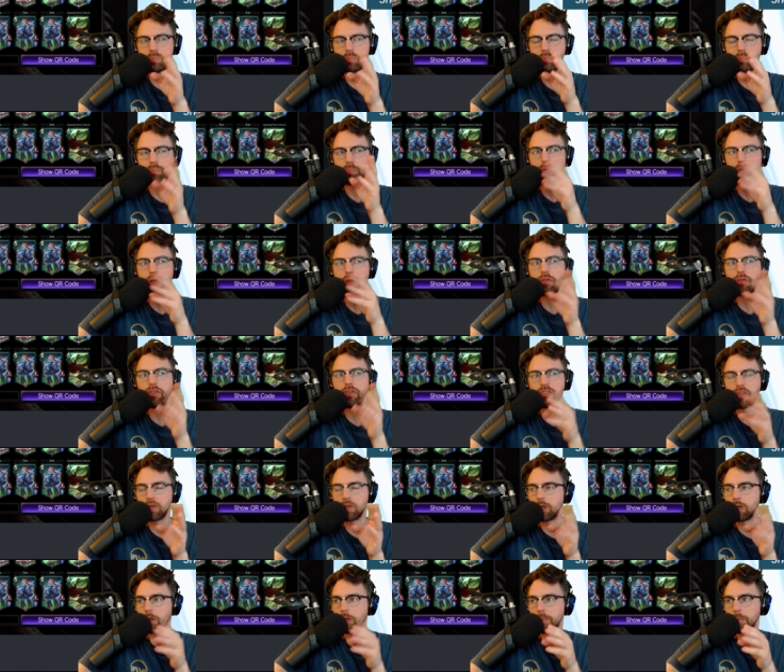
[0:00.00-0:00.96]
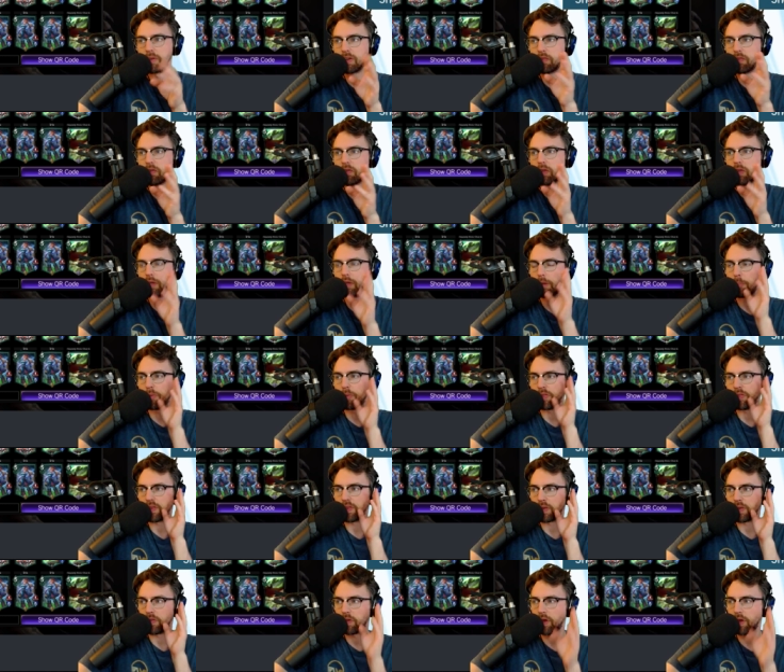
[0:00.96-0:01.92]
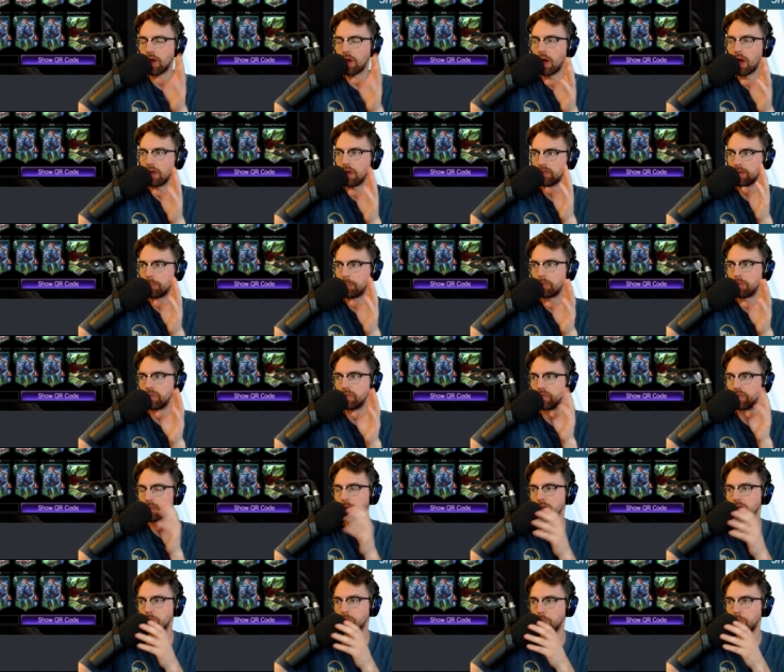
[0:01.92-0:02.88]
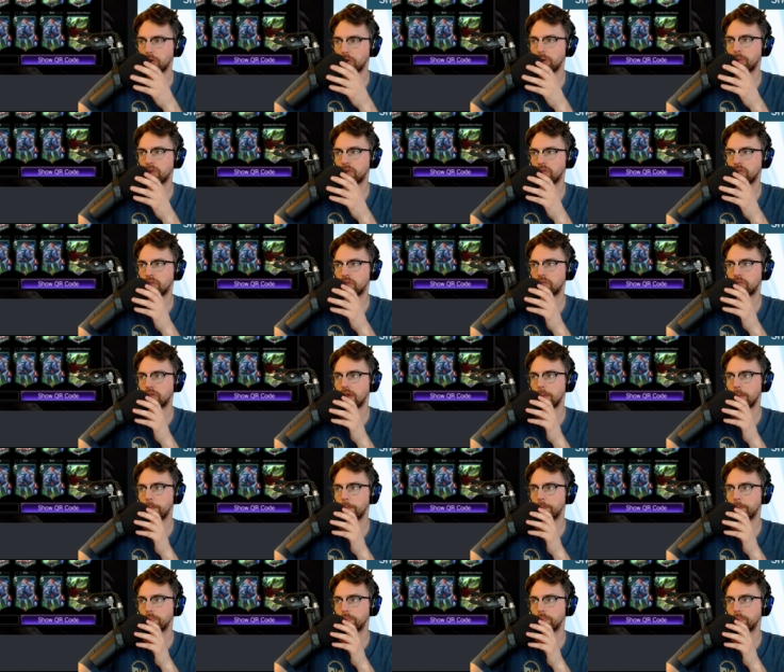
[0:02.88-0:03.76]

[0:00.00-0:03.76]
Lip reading: build this a little bit differently, but the concept is pretty much the same.